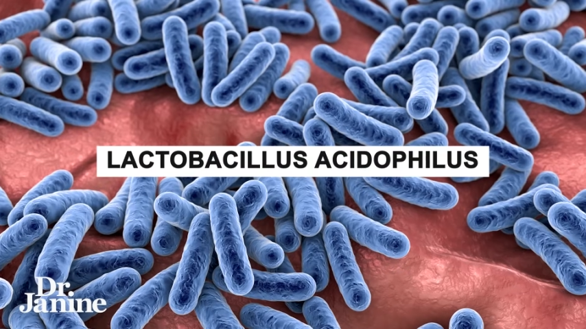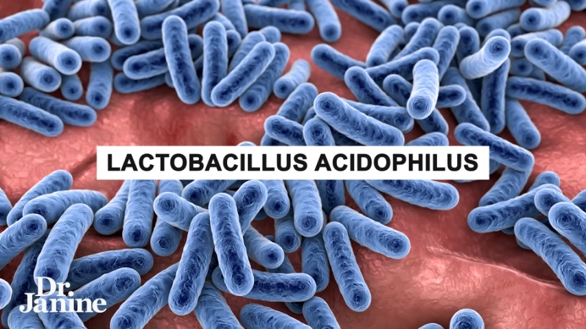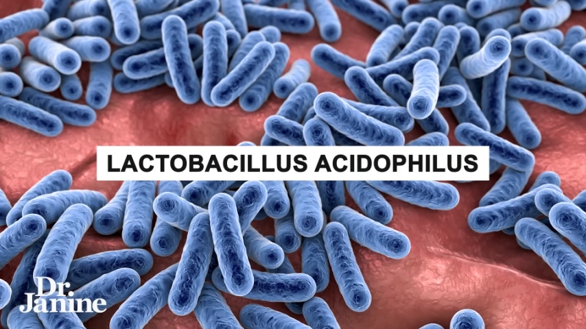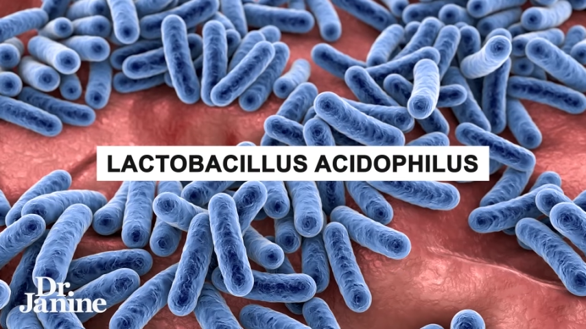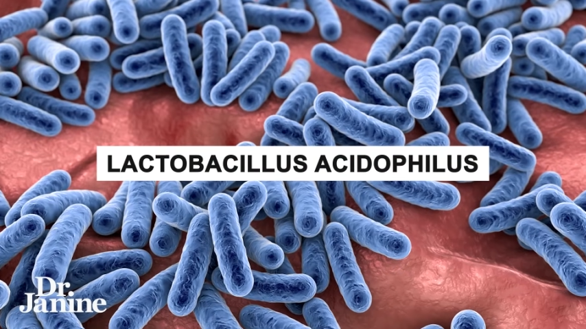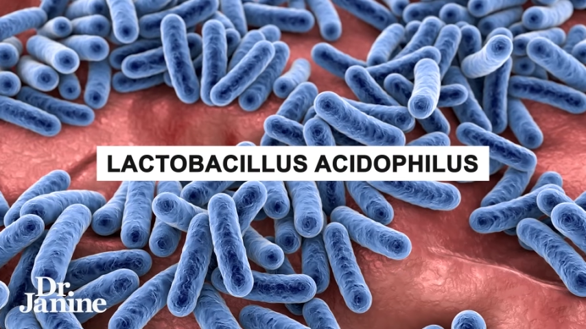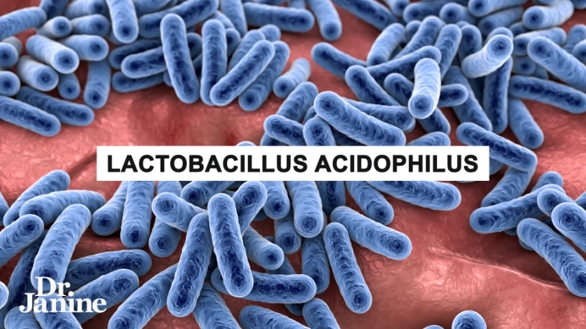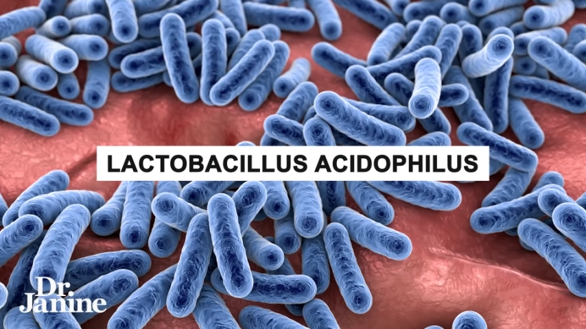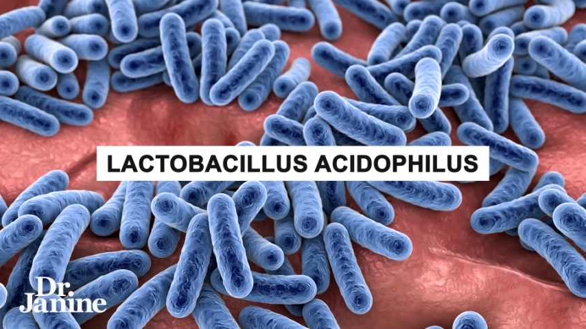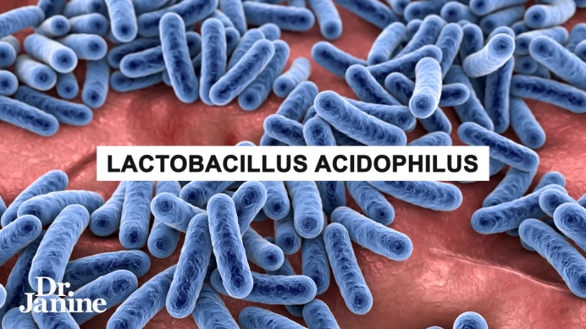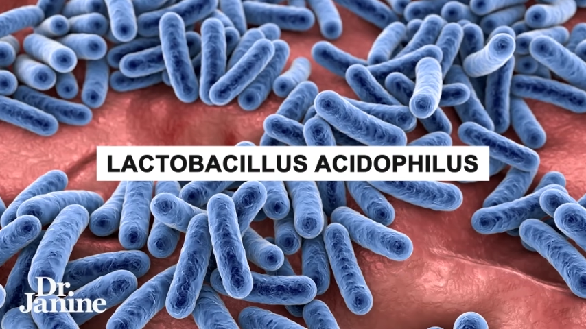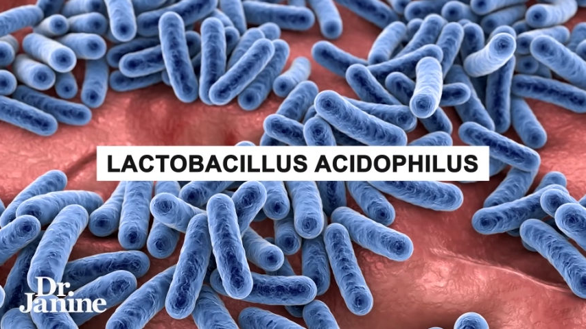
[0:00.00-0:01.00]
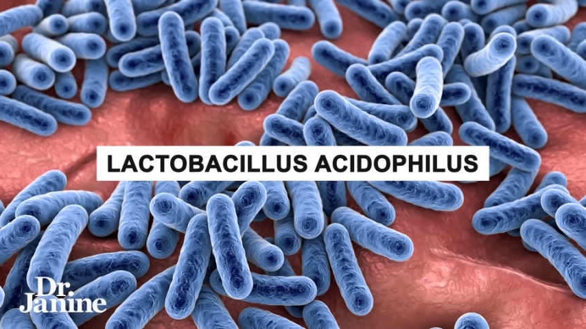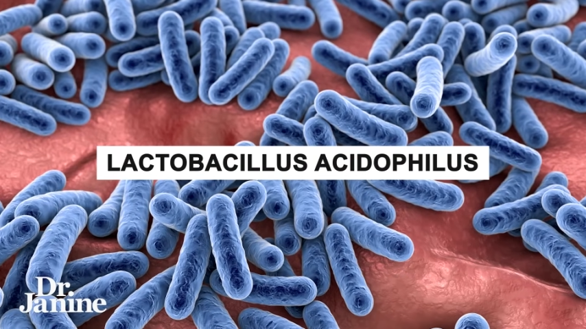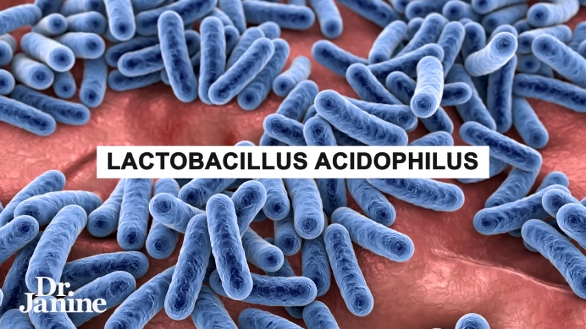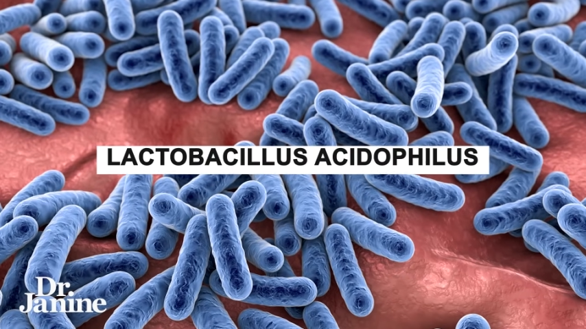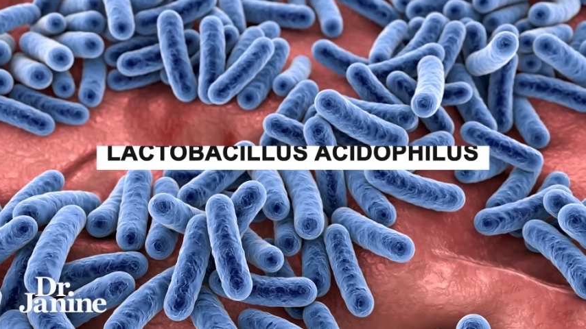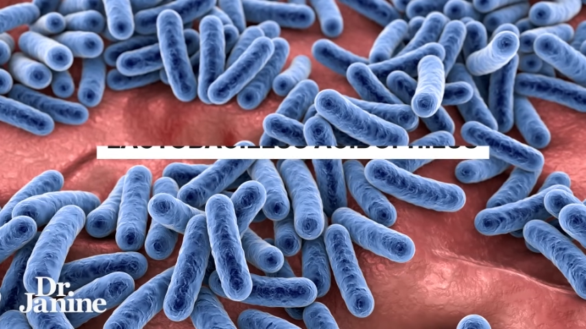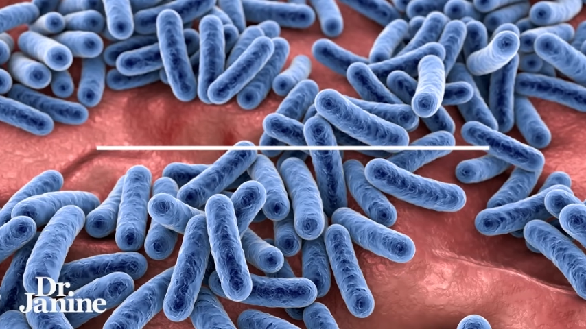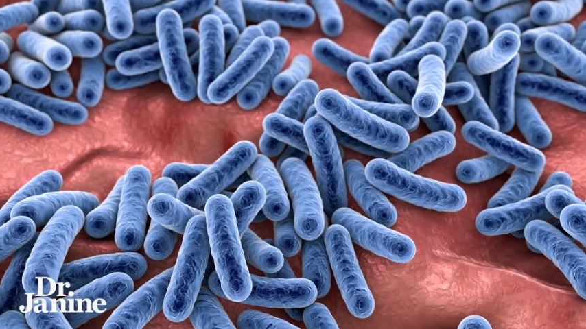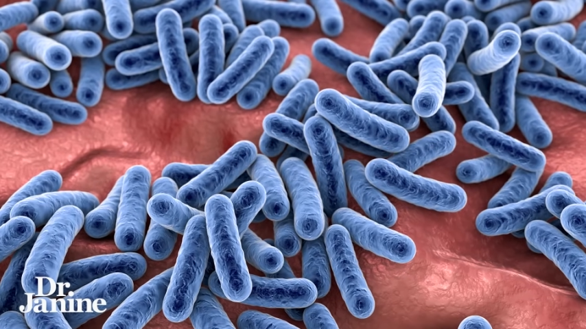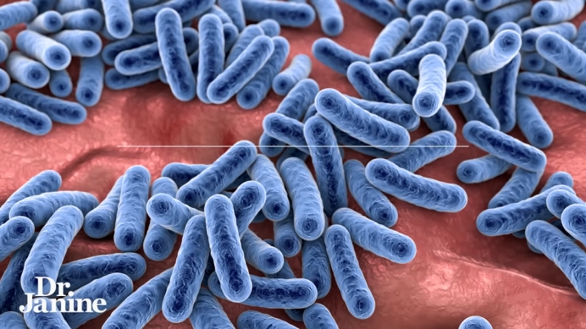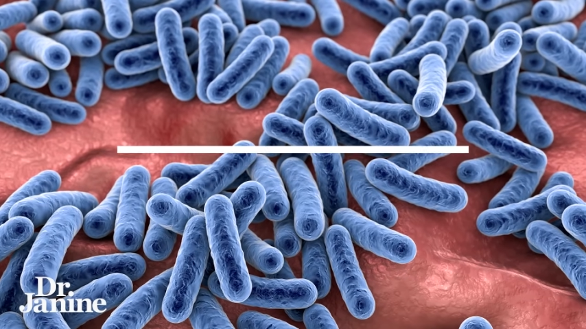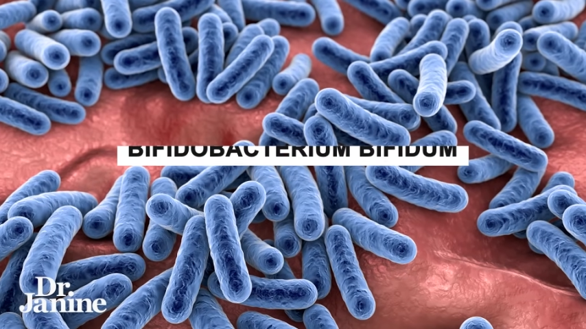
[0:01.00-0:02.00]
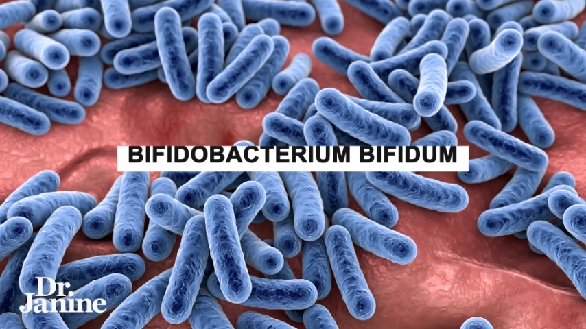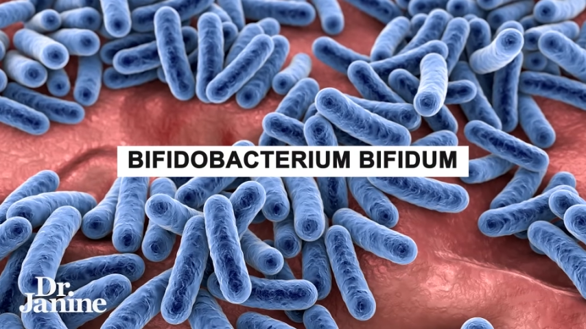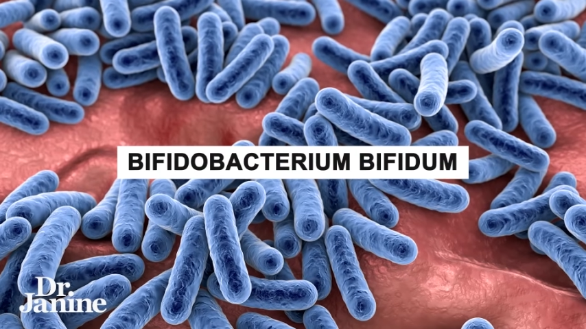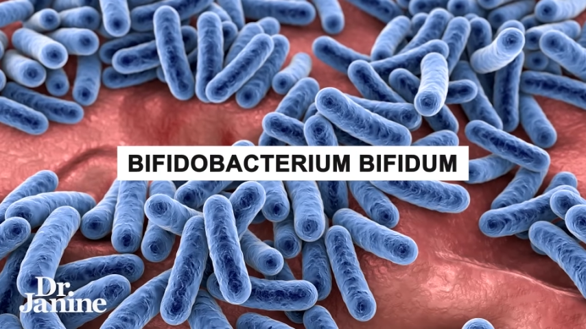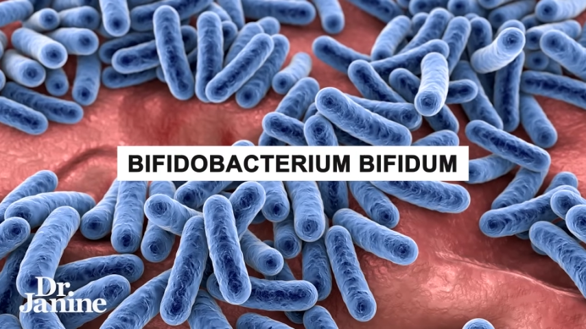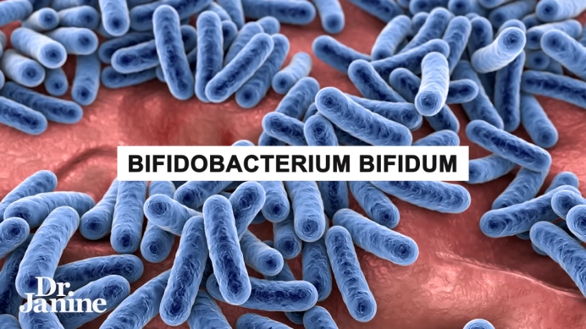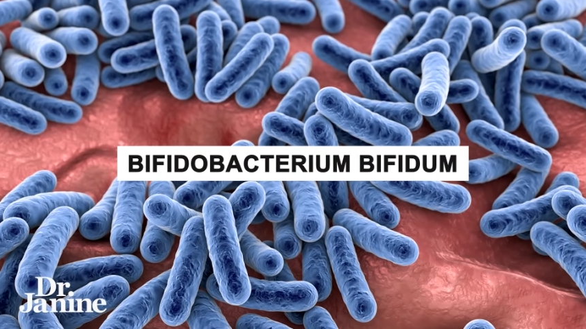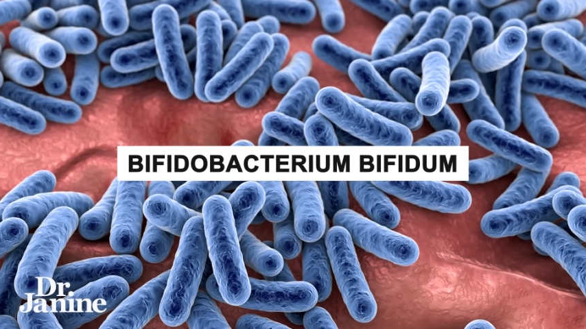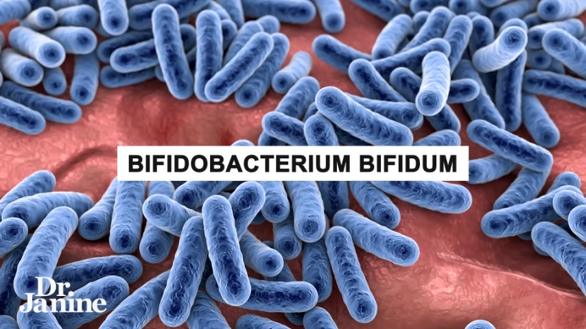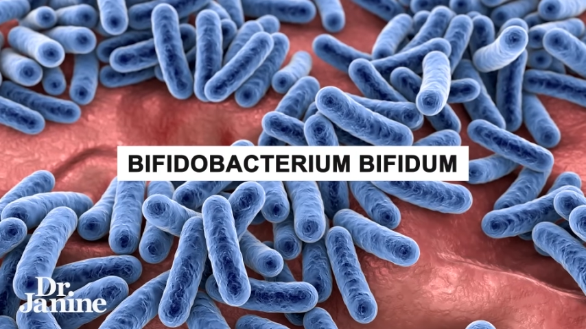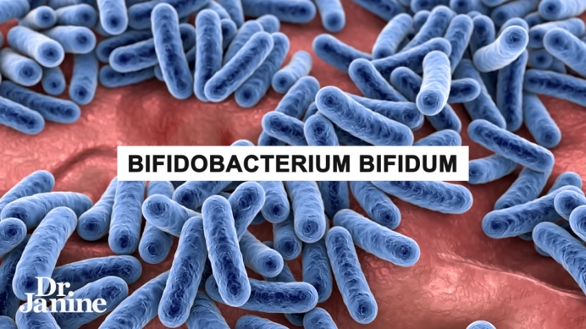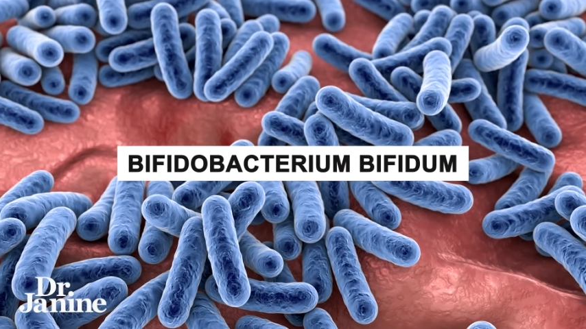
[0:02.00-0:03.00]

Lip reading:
Nobody's mouth can be seen.